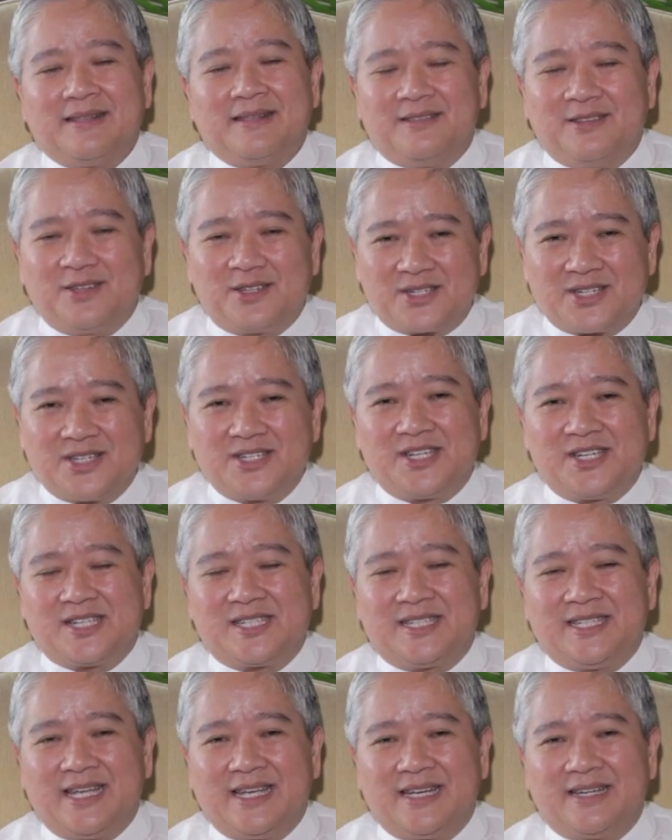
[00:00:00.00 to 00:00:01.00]
The church
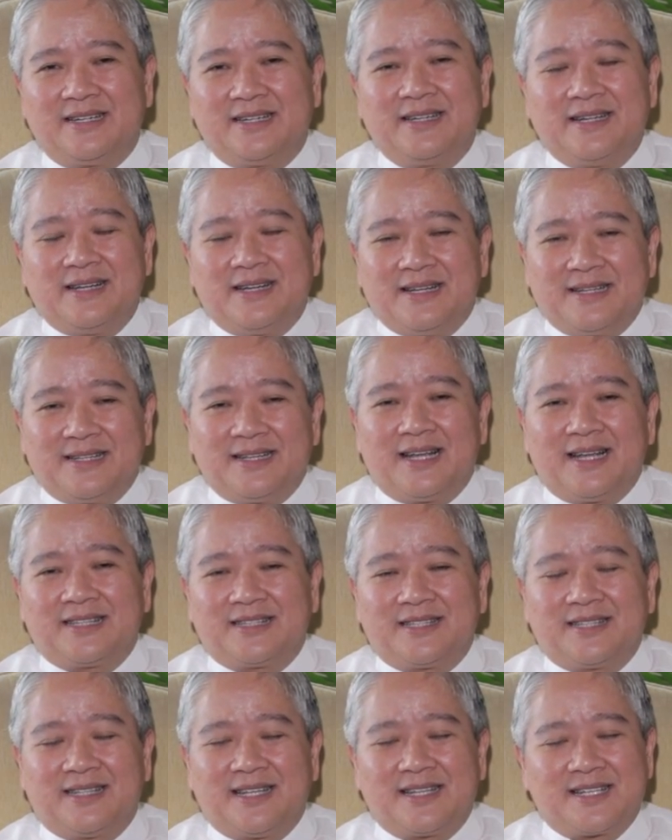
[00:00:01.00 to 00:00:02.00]
is there
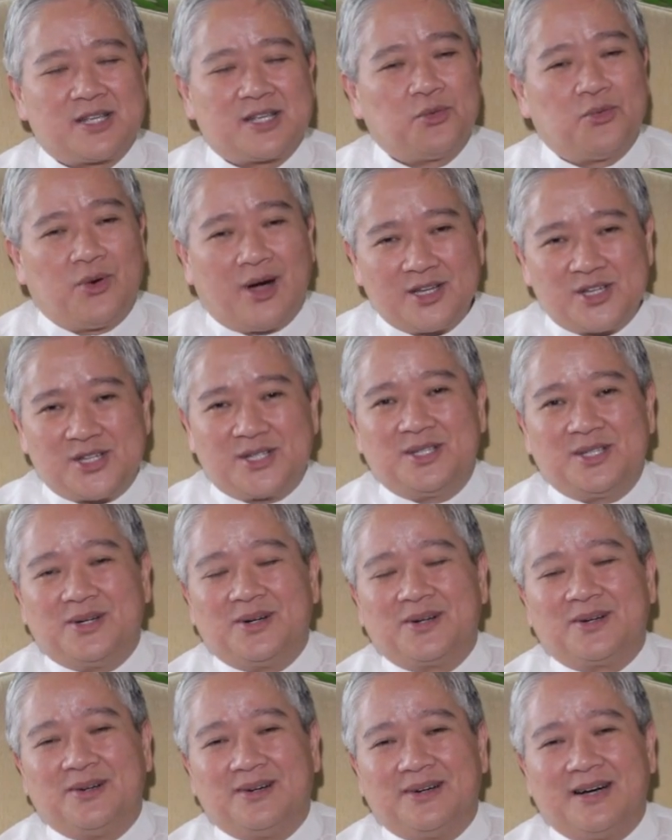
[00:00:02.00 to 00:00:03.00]
not as a
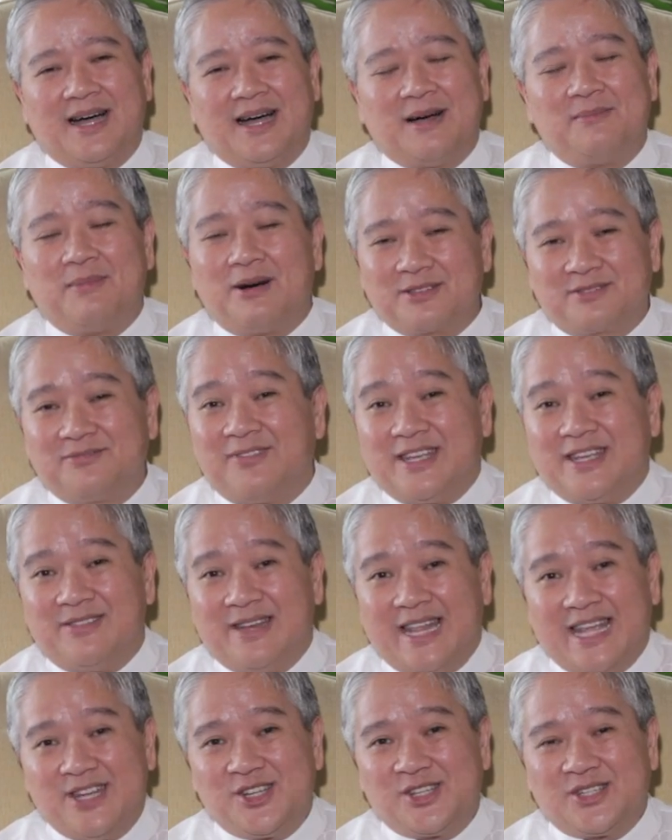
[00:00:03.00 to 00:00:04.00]
watchdog about
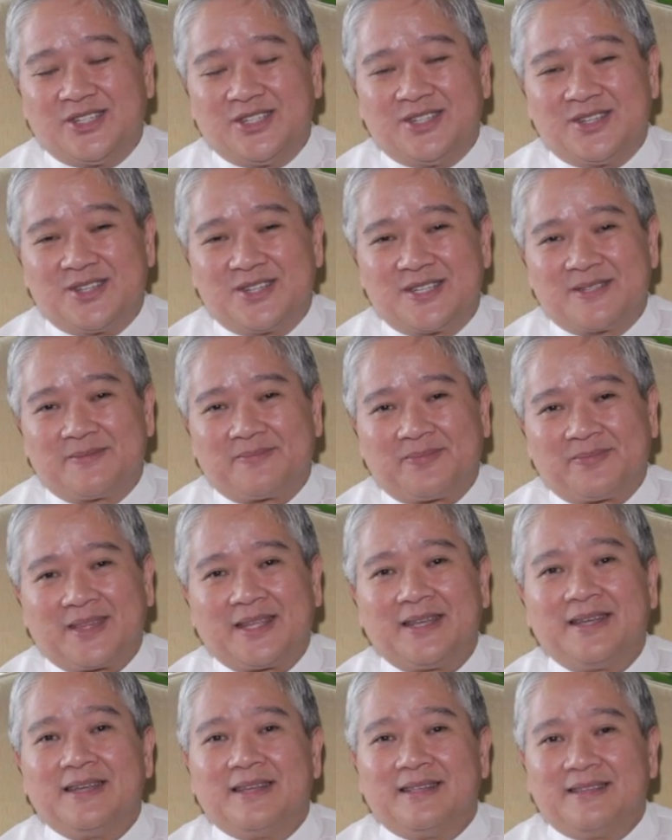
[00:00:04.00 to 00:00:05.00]
violations.
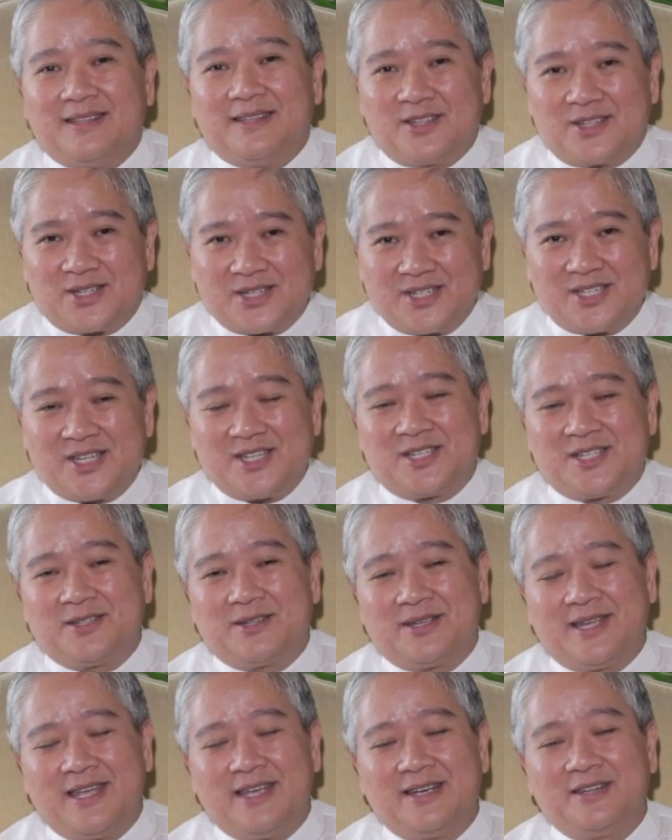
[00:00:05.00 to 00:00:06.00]
The church is
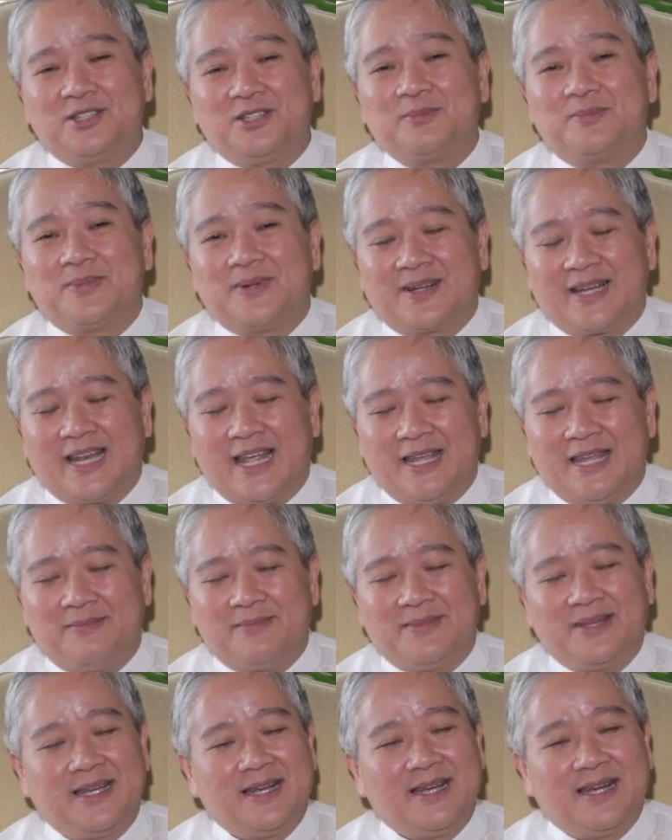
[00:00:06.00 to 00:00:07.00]
here to
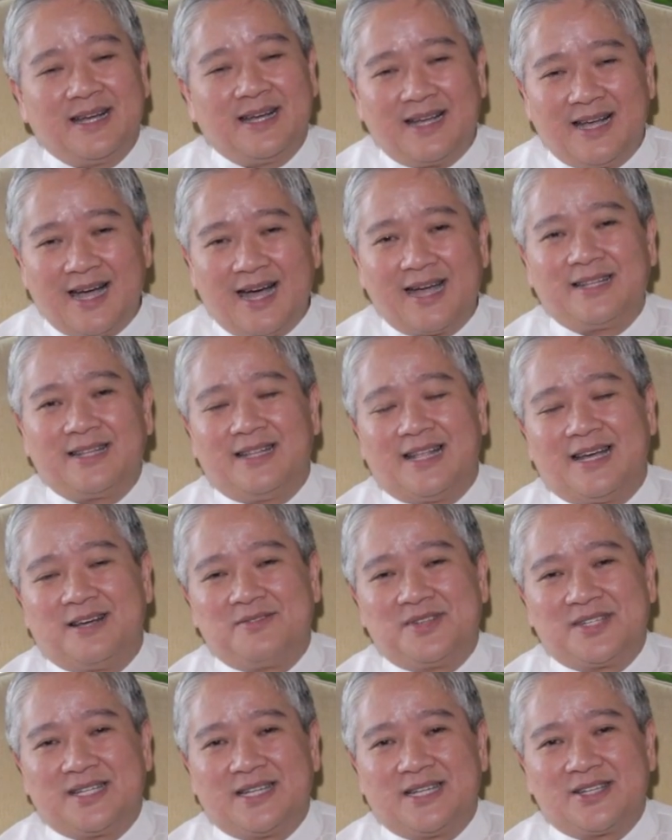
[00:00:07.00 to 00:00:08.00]
proclaim God
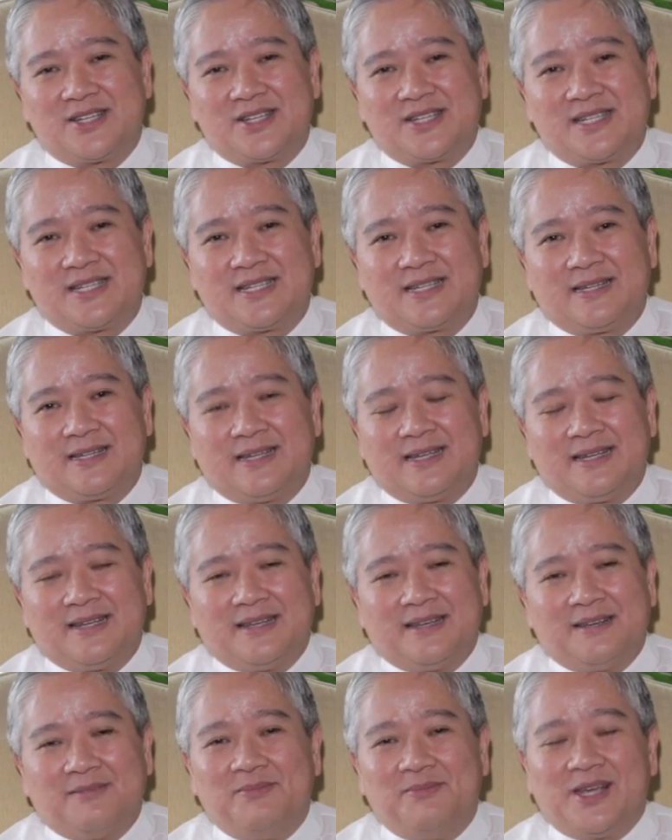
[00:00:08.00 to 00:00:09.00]
loves us.
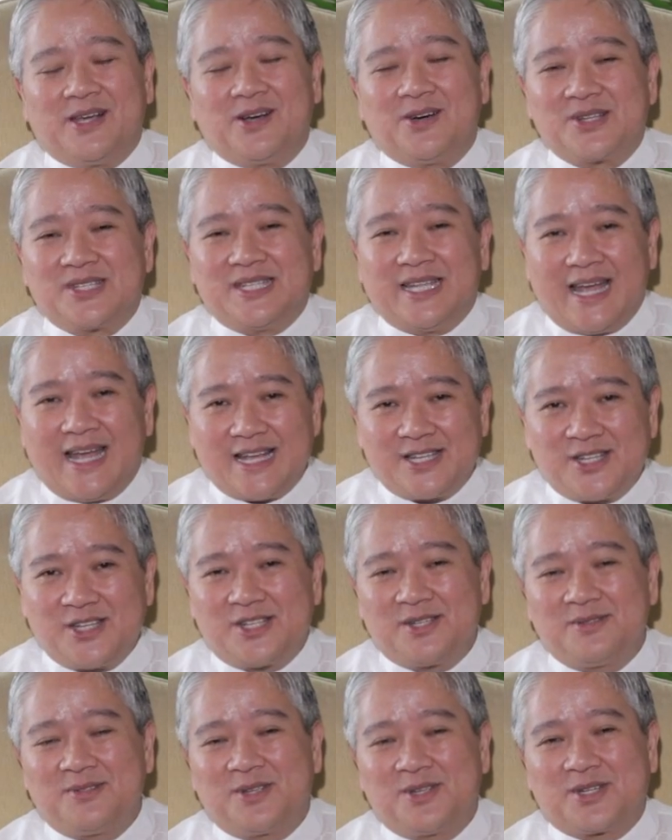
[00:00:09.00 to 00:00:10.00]
Because the
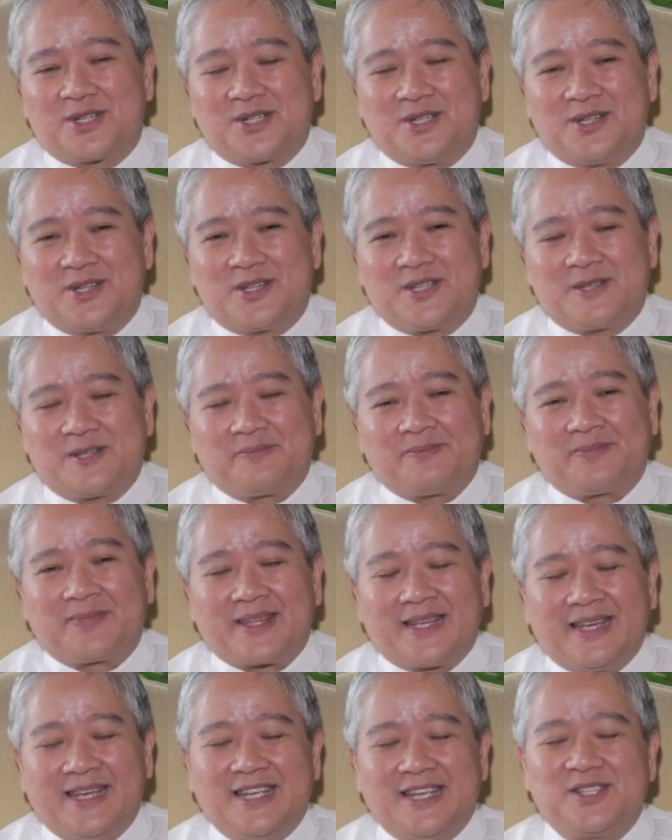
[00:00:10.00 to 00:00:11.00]
essence of the church
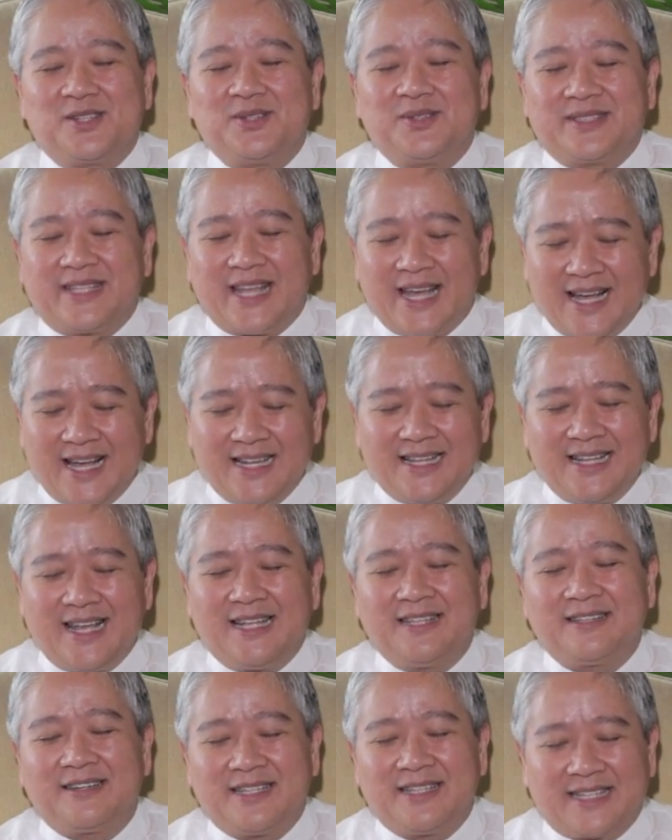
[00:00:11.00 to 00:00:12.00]
is to tell
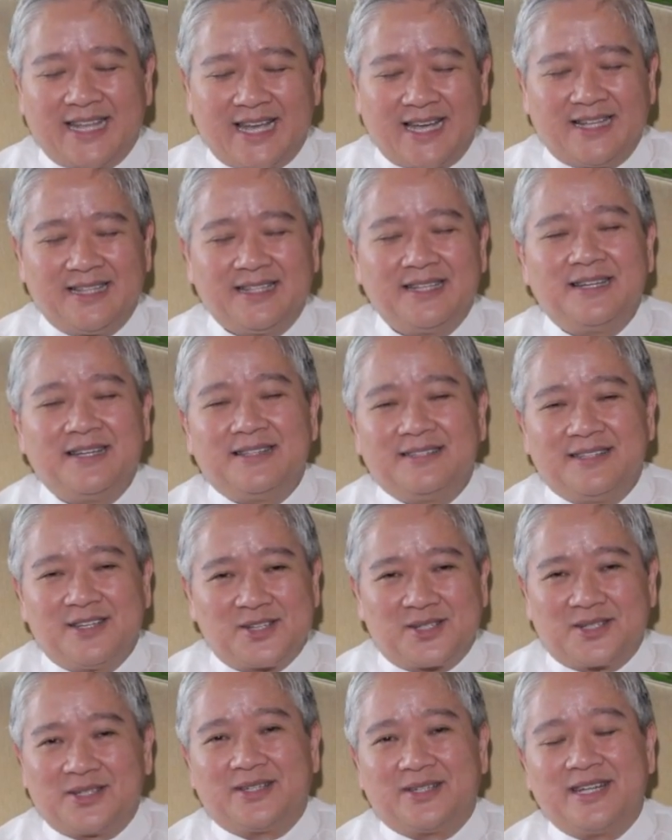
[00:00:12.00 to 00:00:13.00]
and retell the
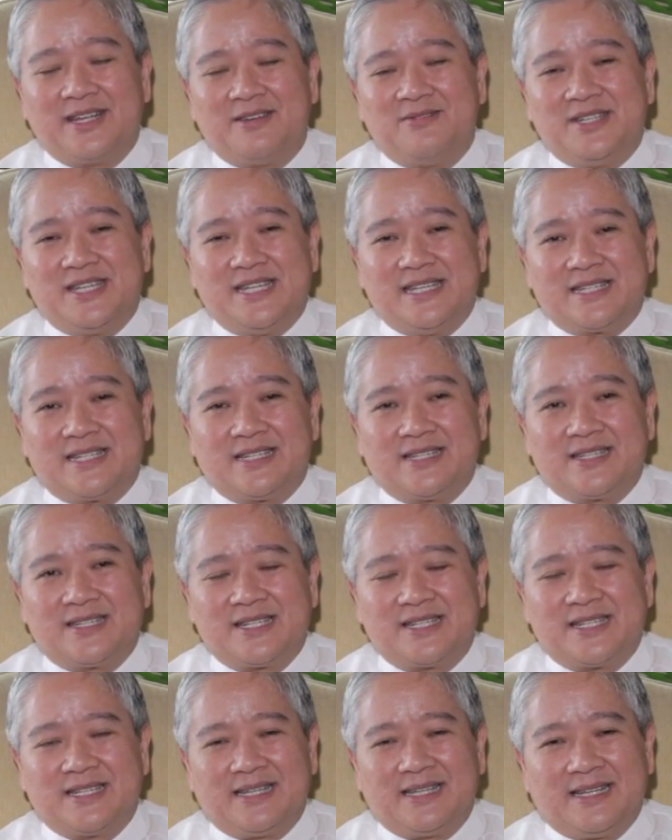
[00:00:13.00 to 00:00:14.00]
story of Jesus.